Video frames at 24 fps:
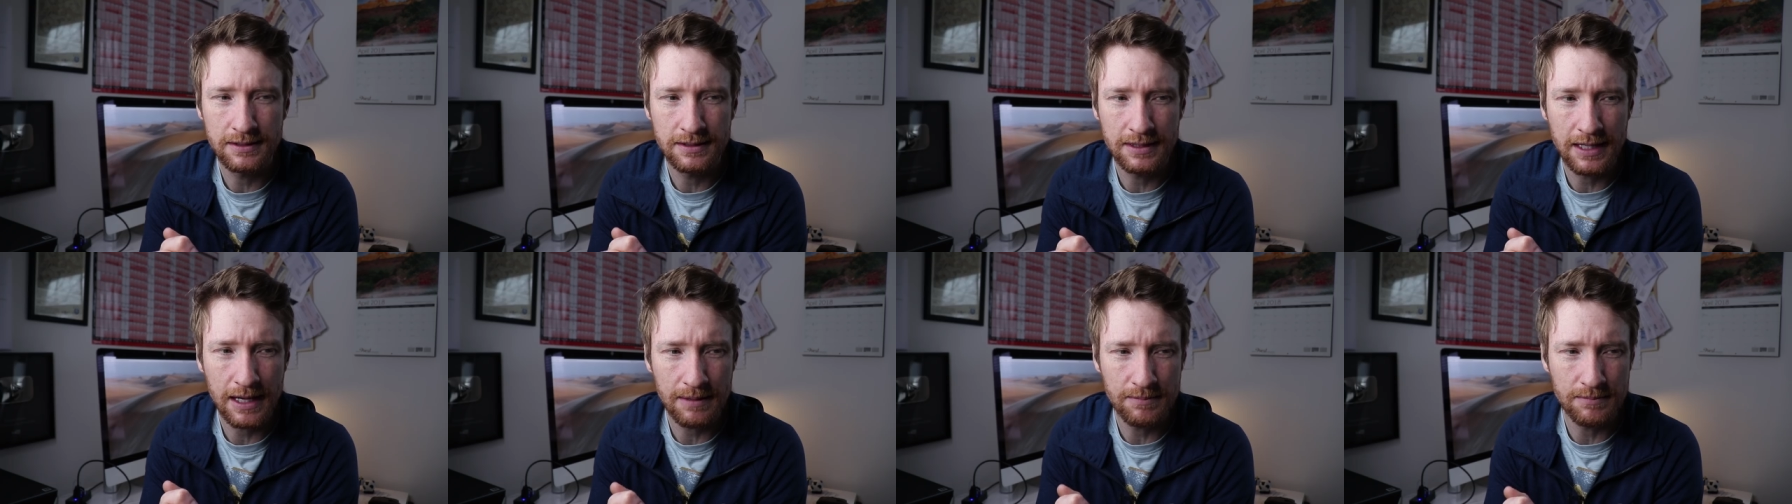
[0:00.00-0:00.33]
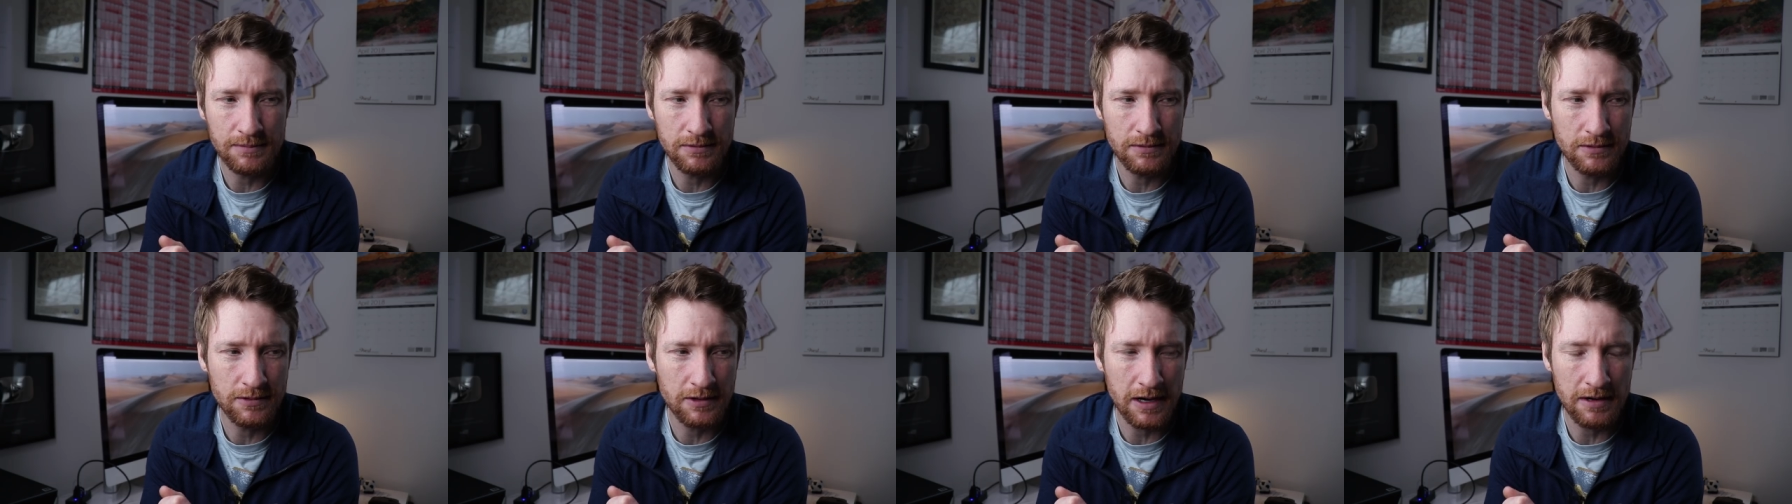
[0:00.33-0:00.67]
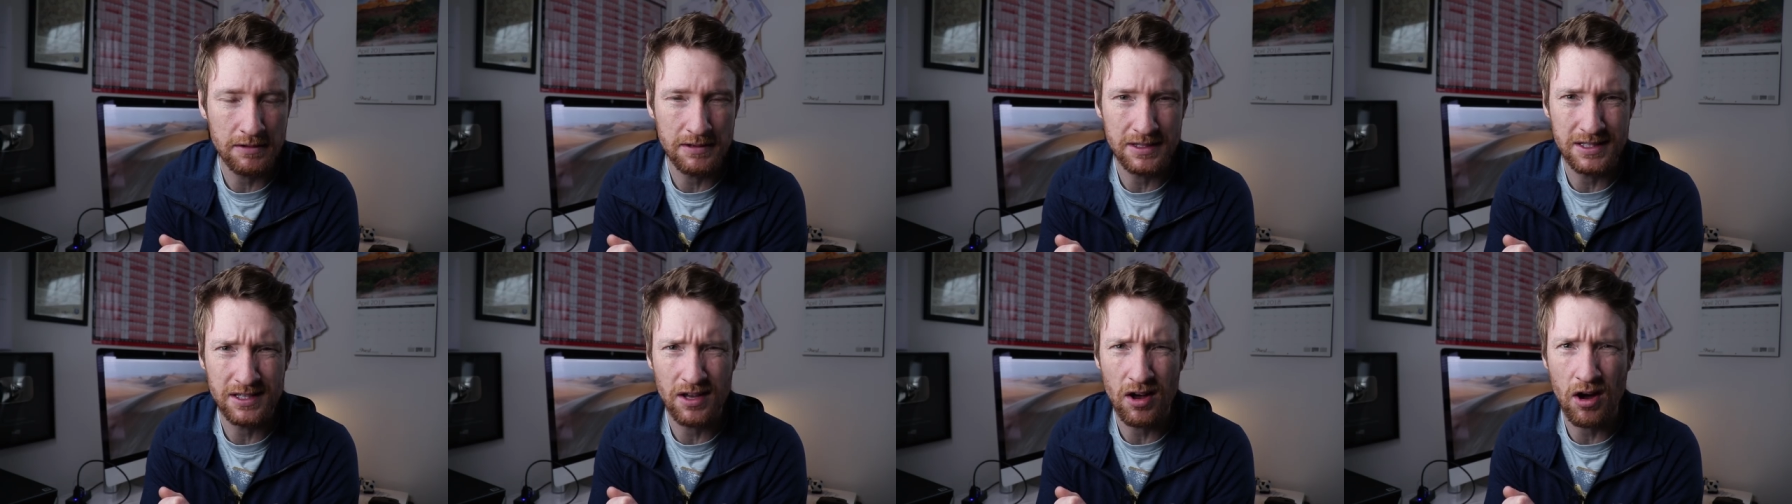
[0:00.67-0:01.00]

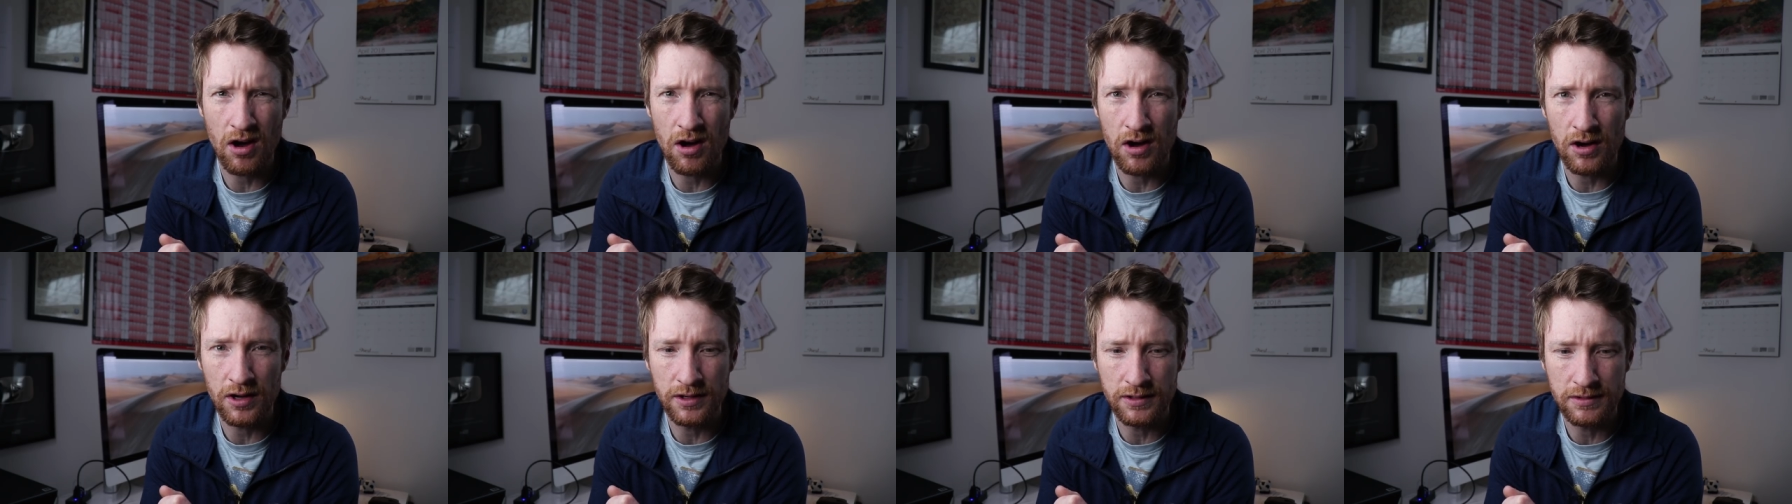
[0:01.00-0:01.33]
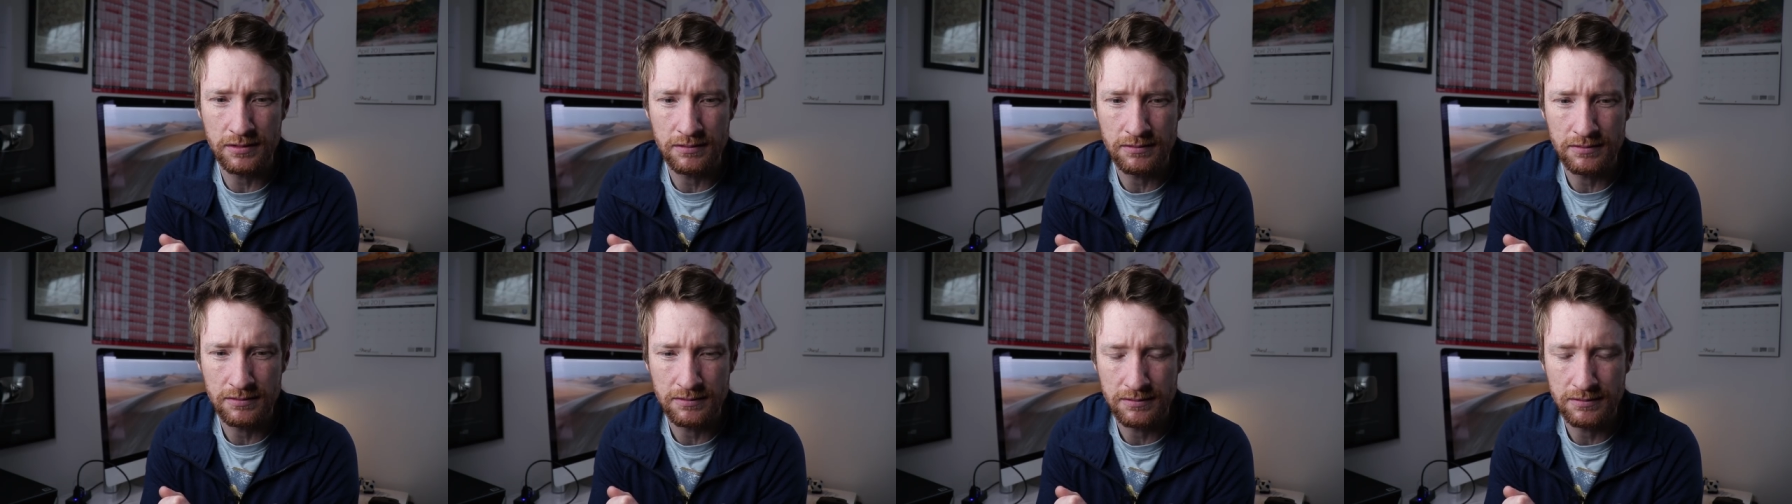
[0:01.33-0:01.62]
campground is hard,